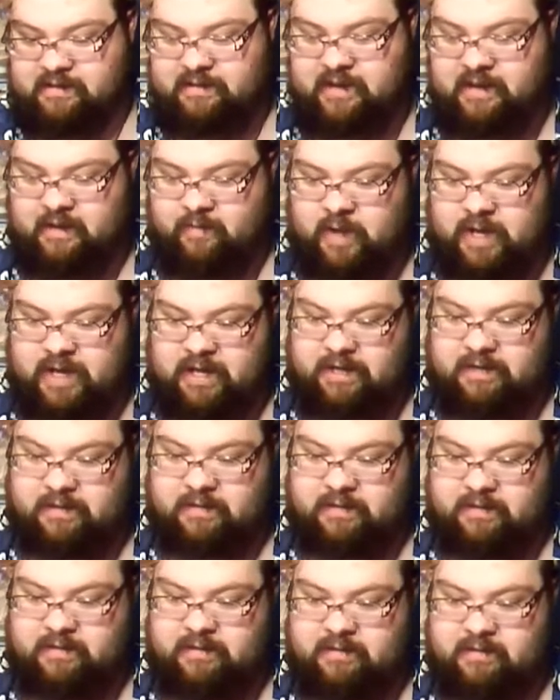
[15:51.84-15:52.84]
I
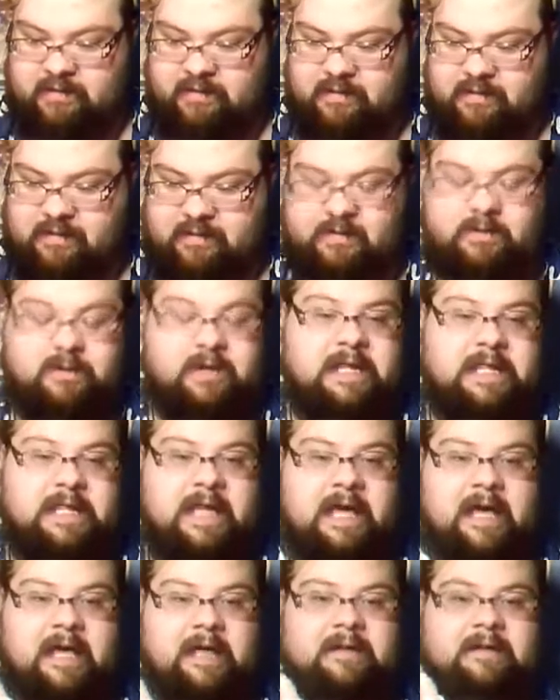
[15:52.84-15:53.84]
mean, look at
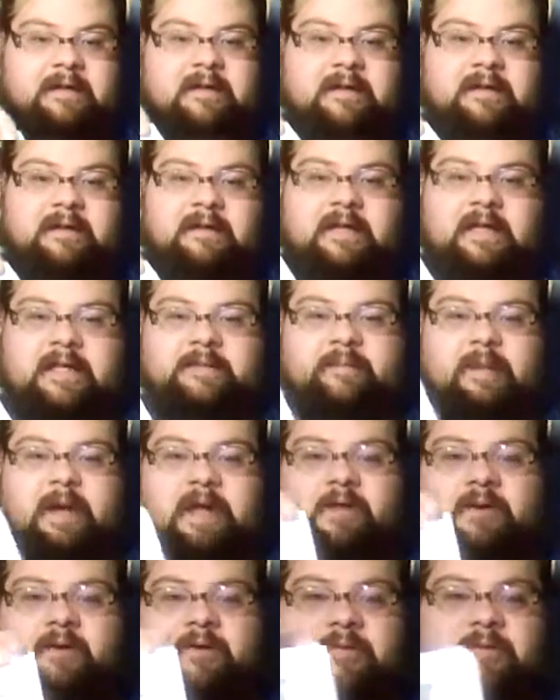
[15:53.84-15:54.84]
that. He's my
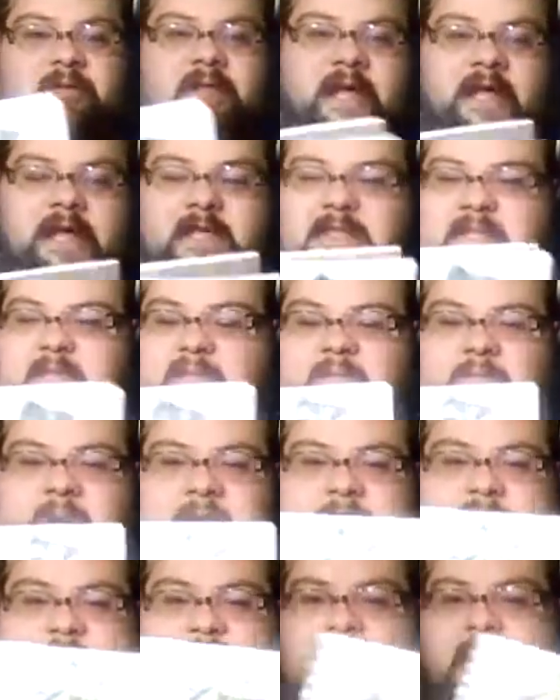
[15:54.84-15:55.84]
new, Ethan's my
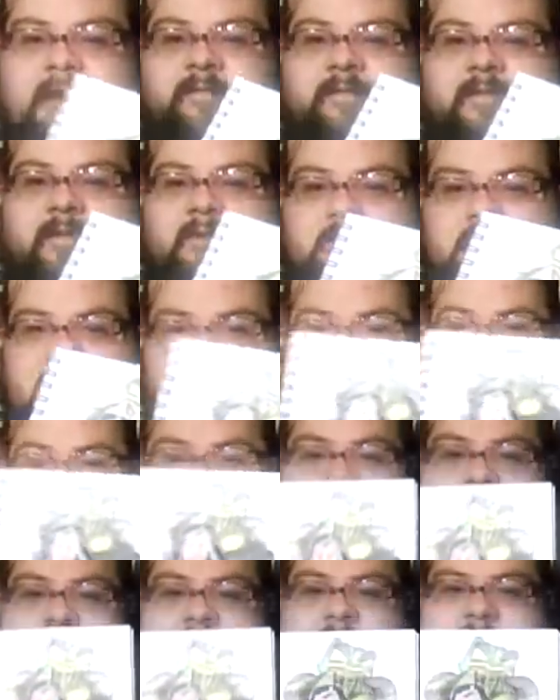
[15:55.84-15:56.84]
new waifu.
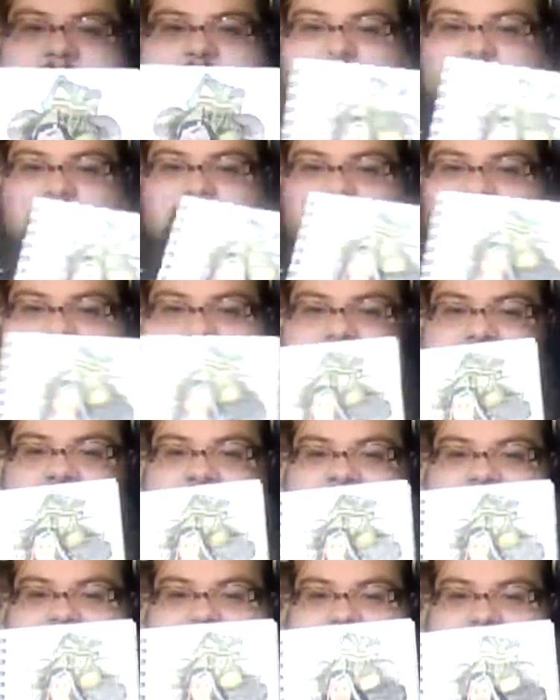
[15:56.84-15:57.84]

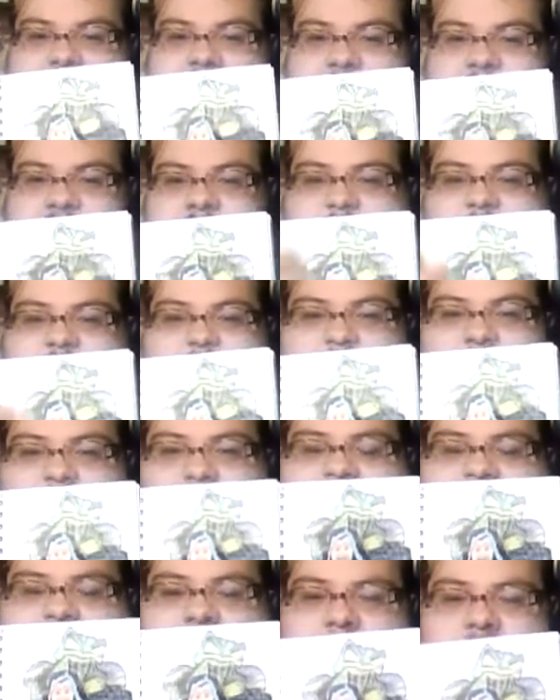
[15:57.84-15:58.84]
This is my
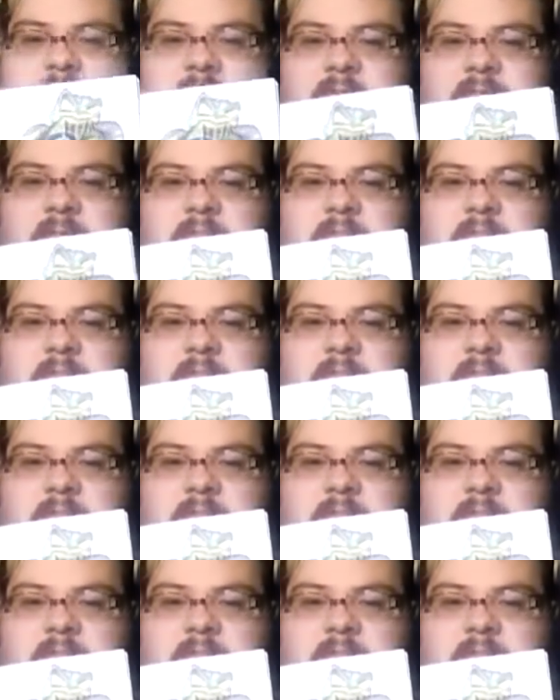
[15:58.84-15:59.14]
waifu now.